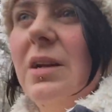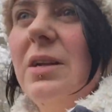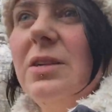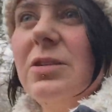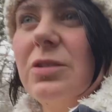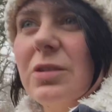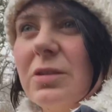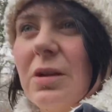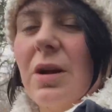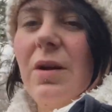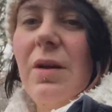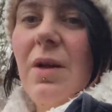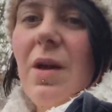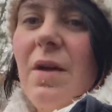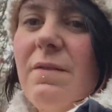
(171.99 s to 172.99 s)
It's just
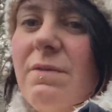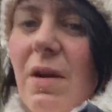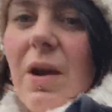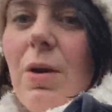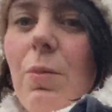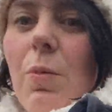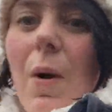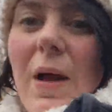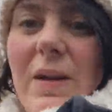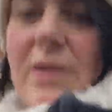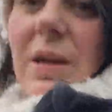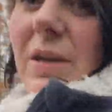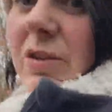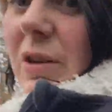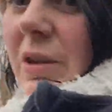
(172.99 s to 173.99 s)
very wet,
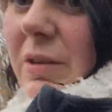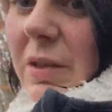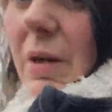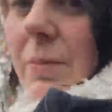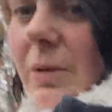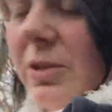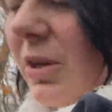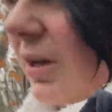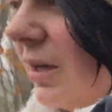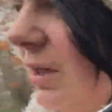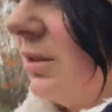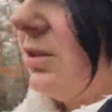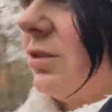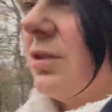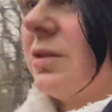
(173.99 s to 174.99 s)
as you can see on my jacket.
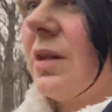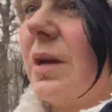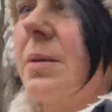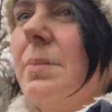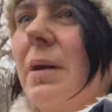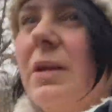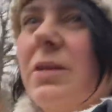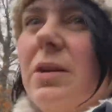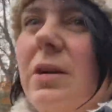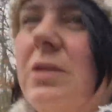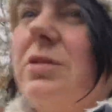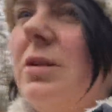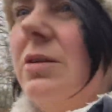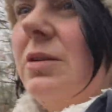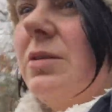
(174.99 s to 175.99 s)
It's just like melting as
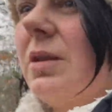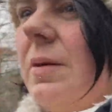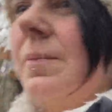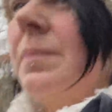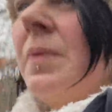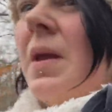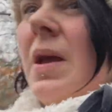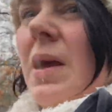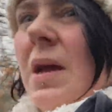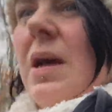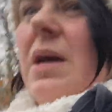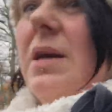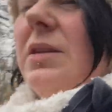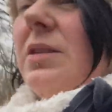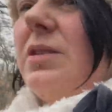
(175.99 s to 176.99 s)
soon as it
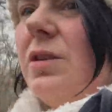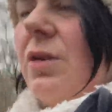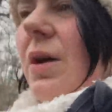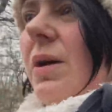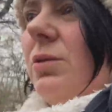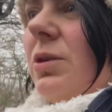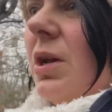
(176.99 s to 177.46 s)
hits the ground.